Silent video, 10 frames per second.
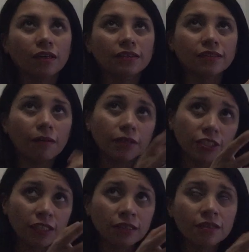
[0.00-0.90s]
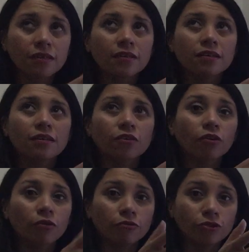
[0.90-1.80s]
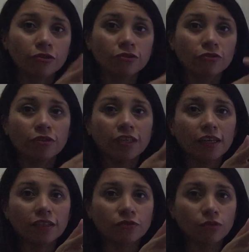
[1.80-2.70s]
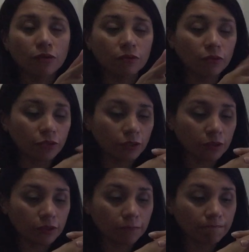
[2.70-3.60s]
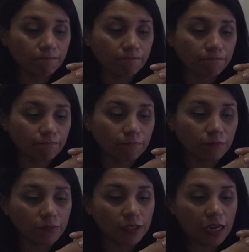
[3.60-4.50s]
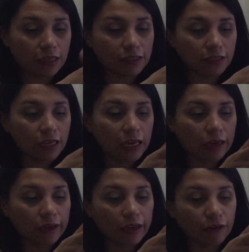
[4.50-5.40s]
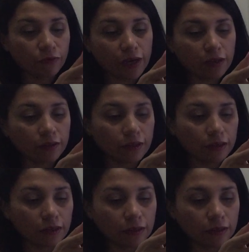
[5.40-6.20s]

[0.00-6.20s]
establishing conclusions or getting to conclusions. Yes, and well,